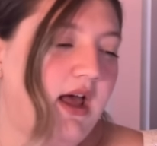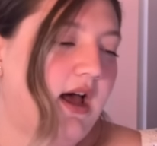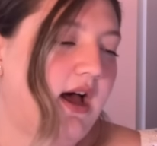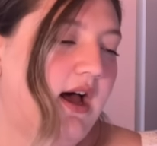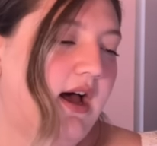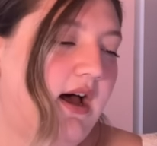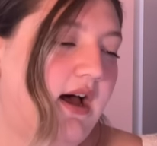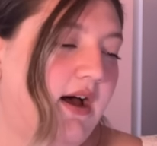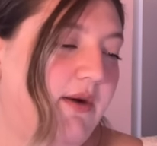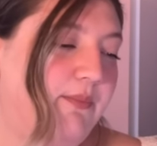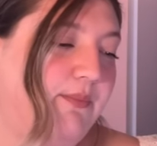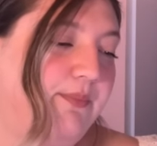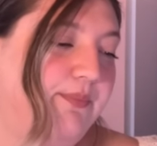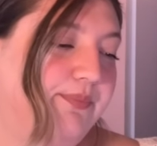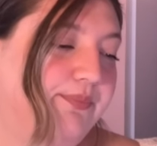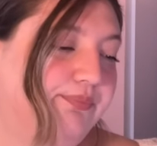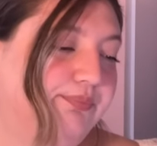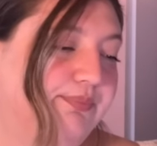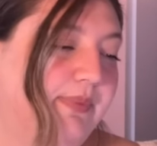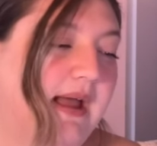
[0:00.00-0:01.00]

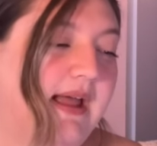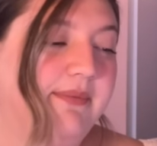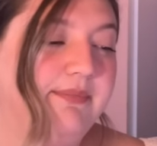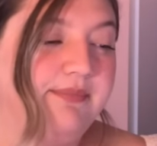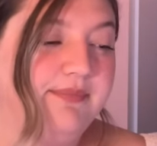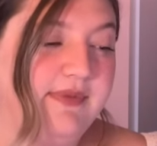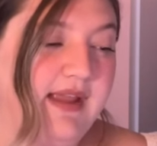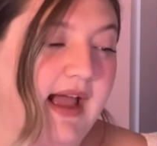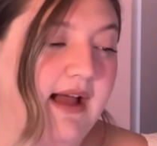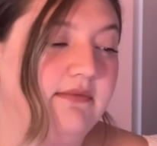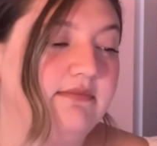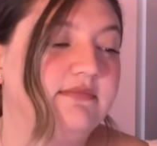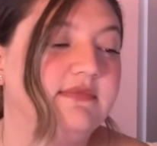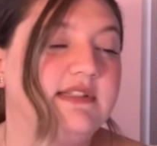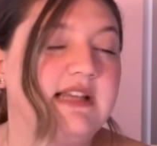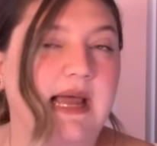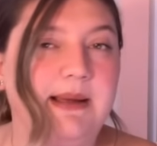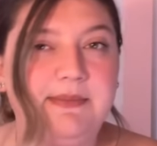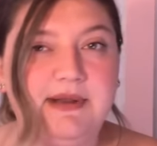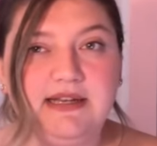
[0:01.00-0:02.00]
But yeah,
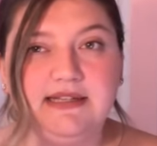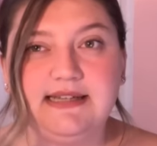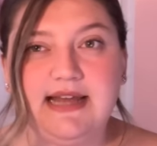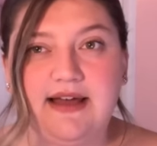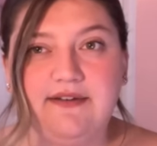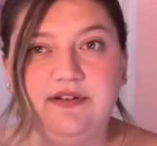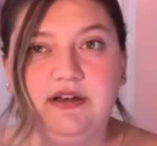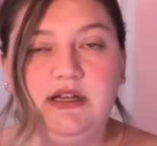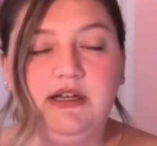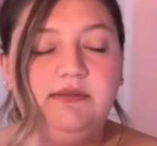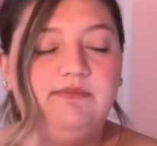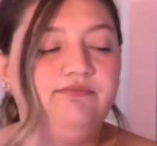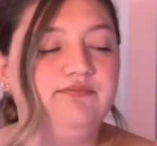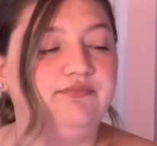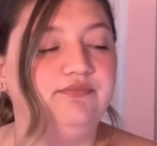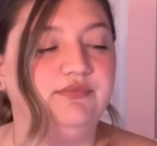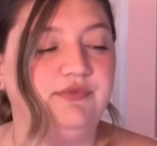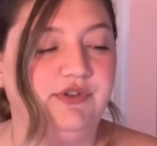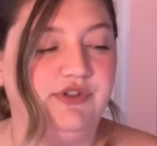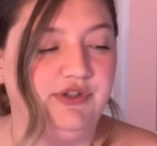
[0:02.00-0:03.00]
Simon and Daphne
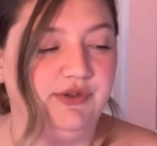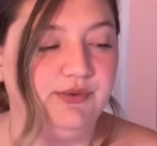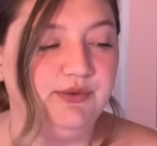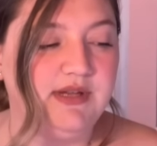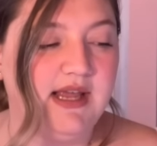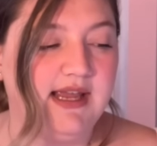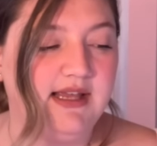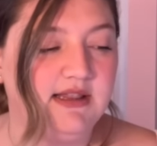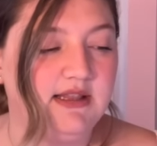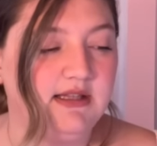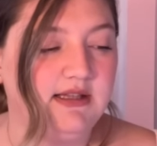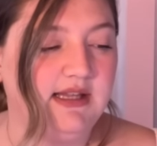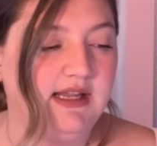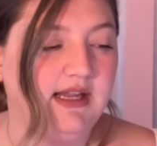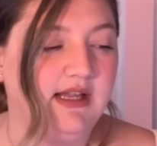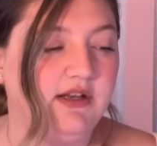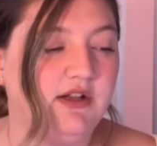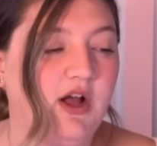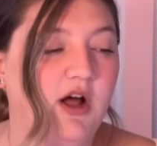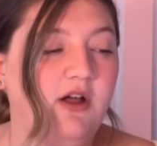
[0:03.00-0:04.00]
do take the
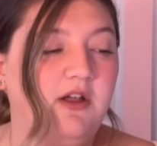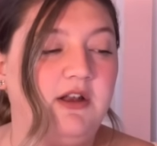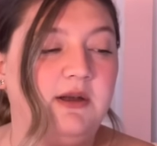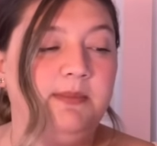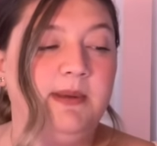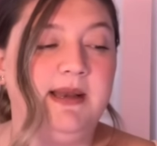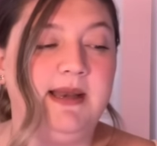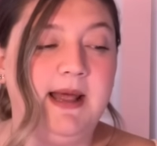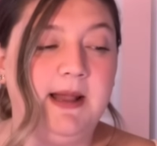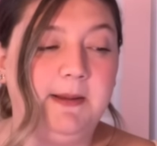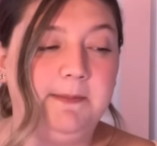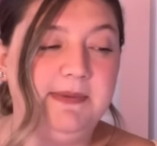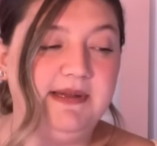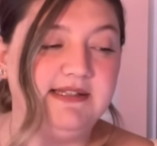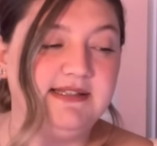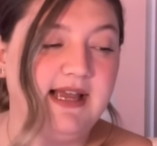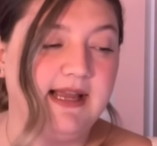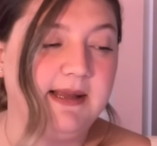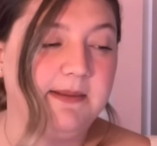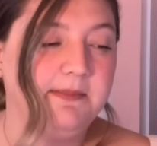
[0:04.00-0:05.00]
lead, Colin and Penelope
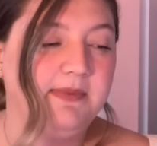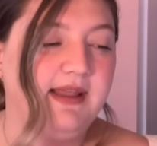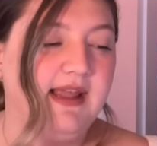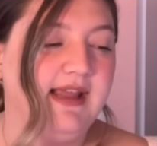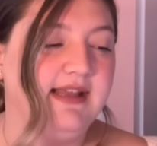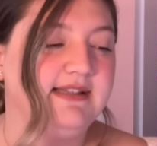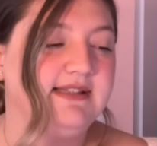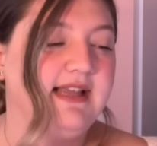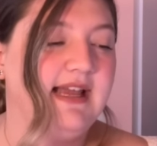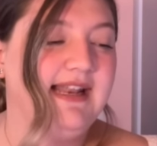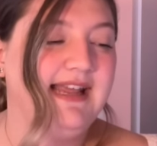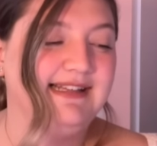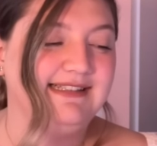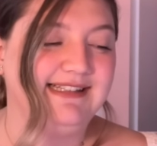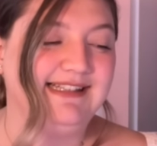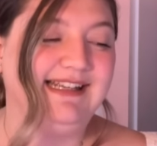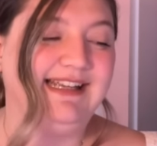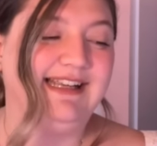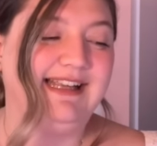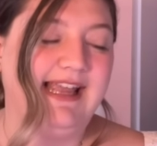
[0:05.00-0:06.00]
2nd place, and
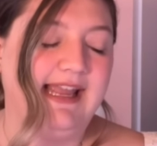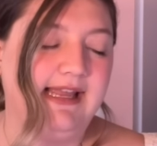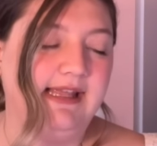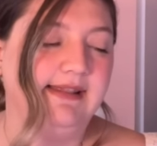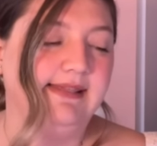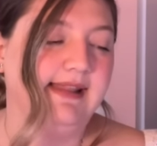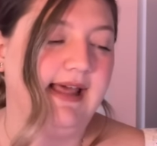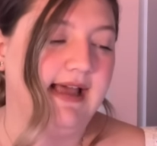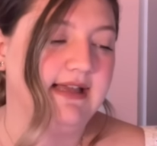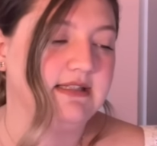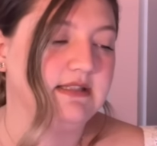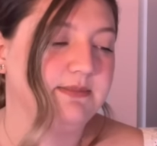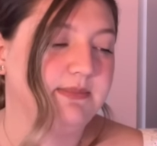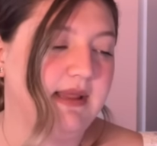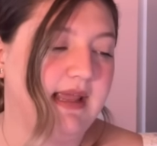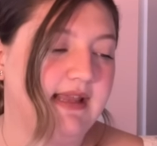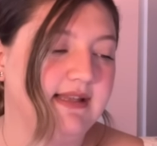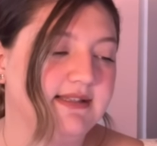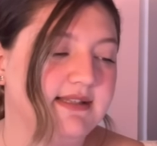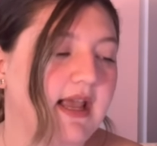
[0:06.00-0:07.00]
Anthony and Kate in last
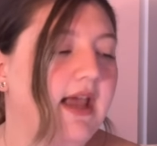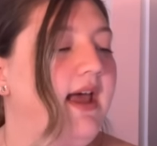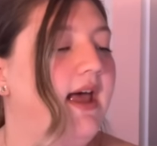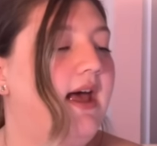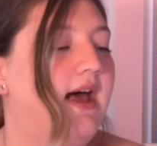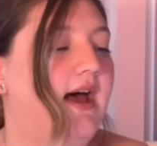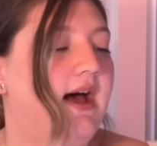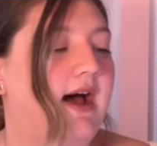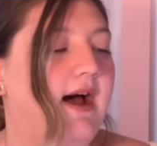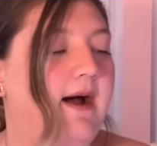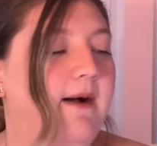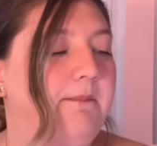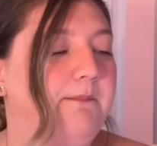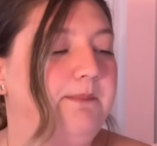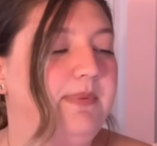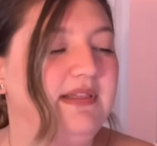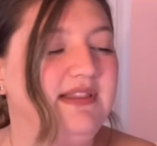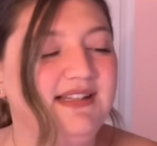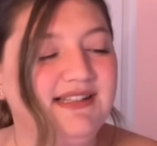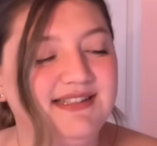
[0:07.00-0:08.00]
place.
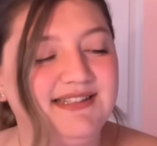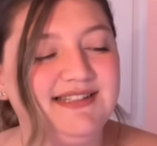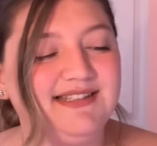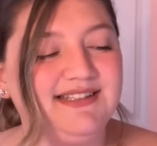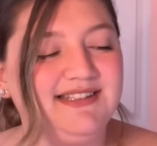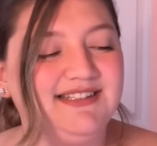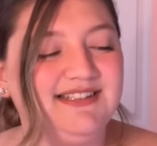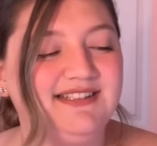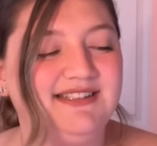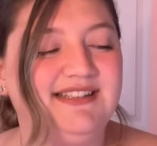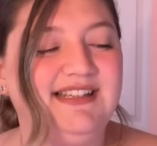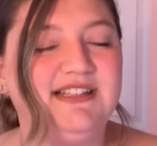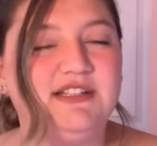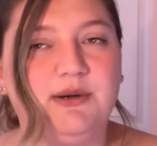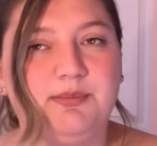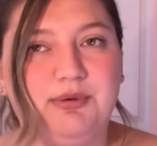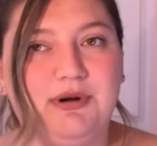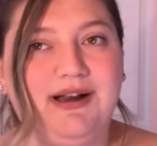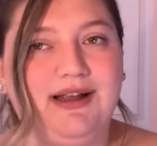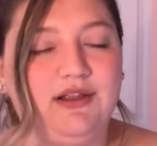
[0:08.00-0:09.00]
But these are
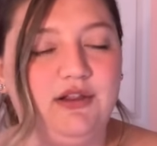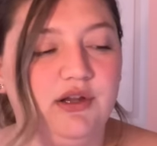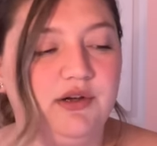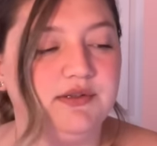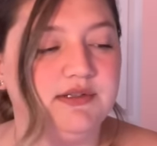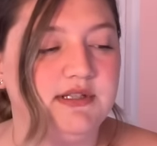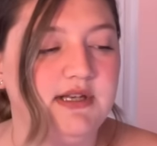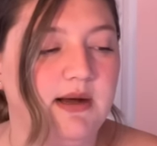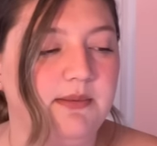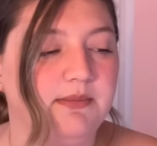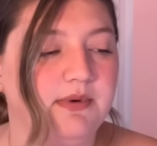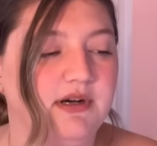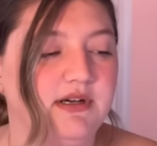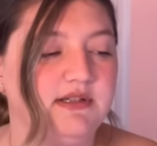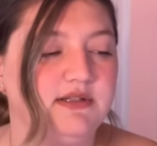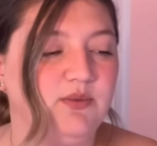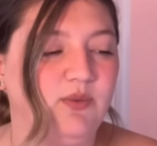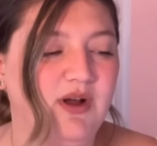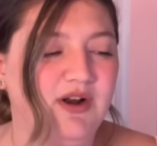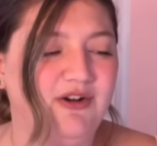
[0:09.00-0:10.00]
pretty close
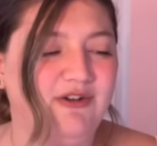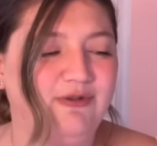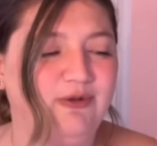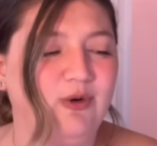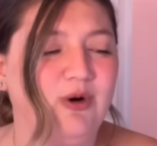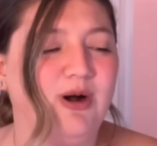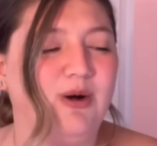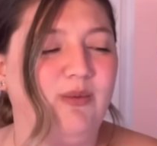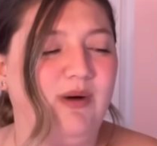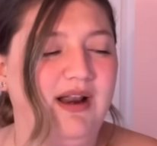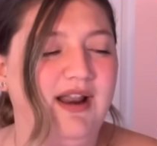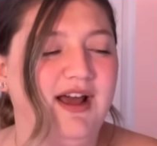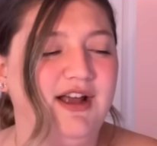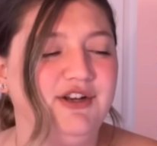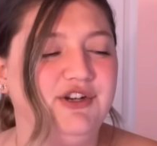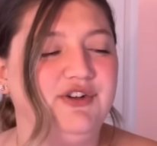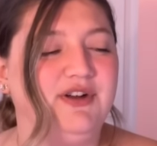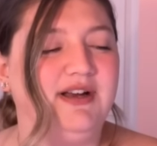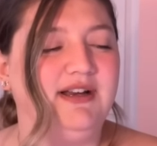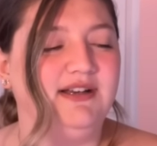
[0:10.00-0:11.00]
numbers, 104,
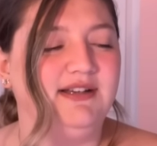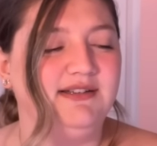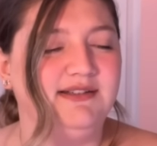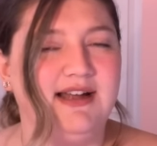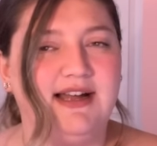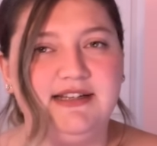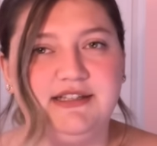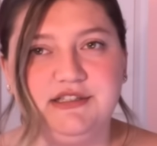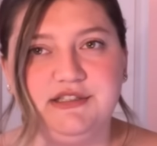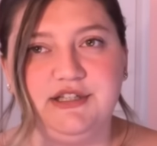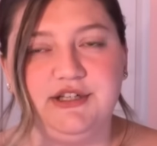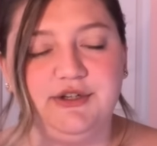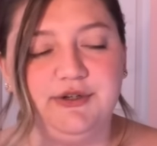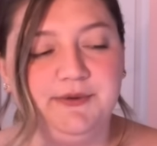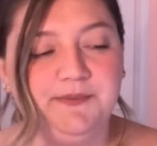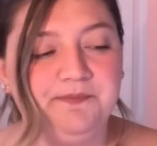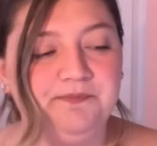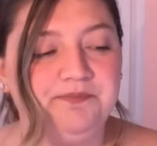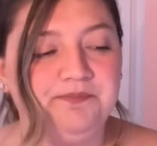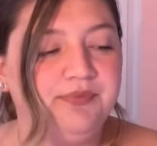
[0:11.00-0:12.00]
100,
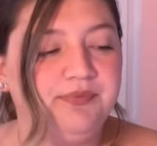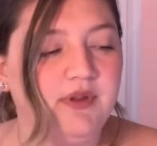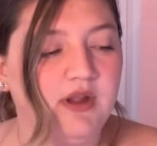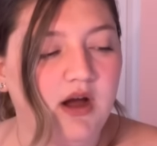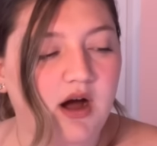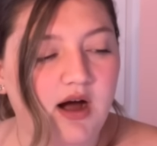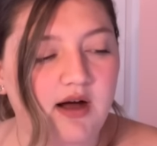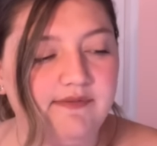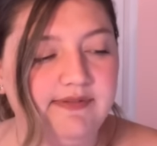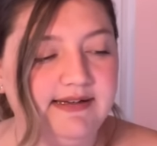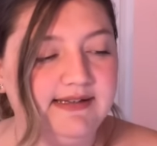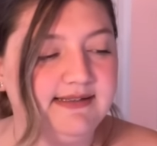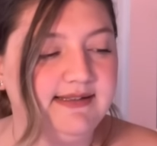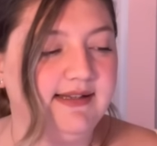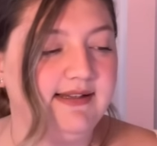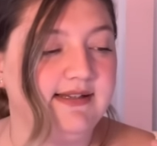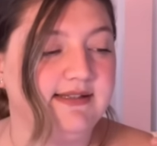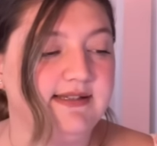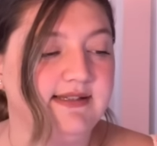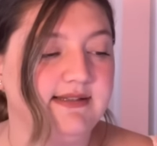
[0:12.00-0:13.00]
92. Obviously,
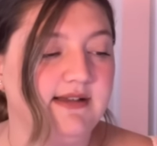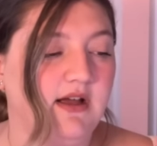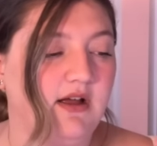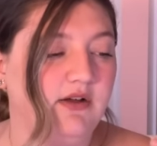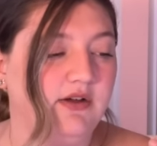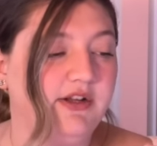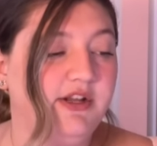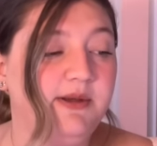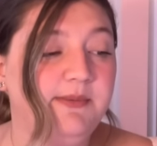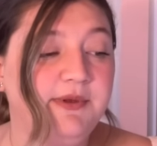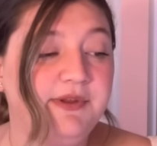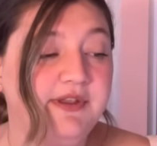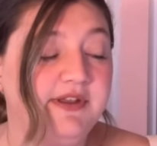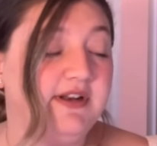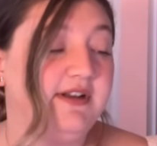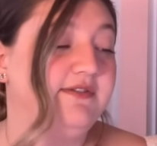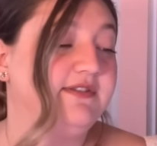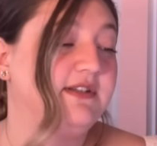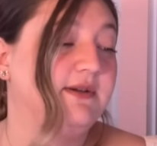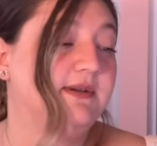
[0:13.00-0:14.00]
this is all
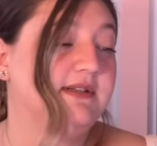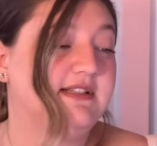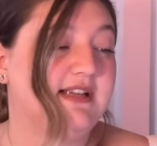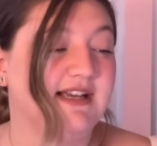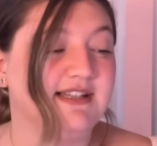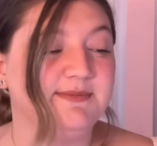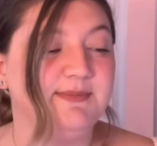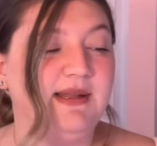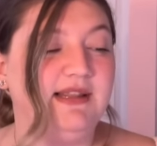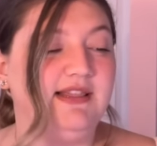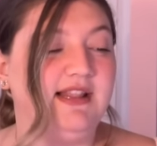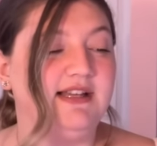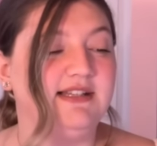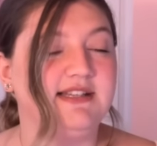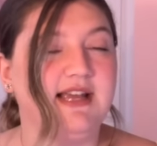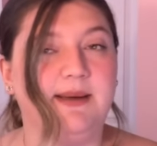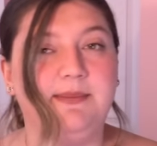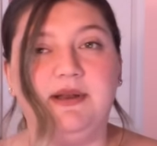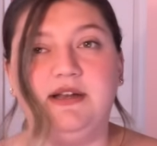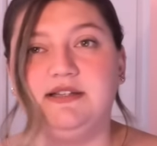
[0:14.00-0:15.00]
cumulative, so it does mean that
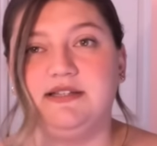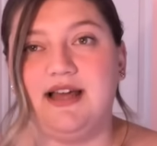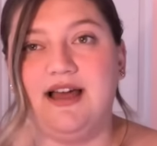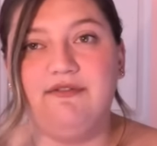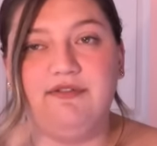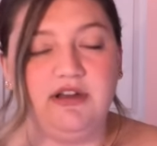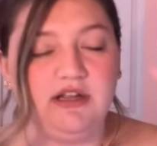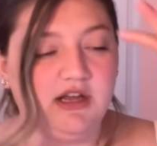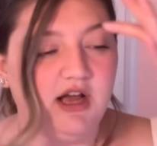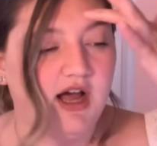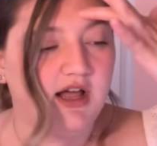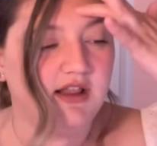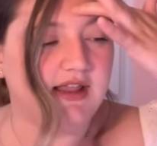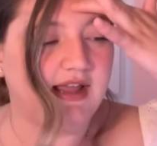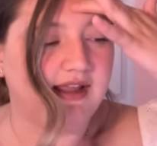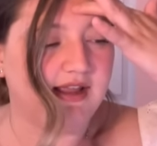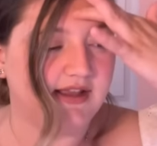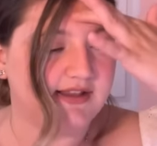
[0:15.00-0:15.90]
Simon and Daphne got like a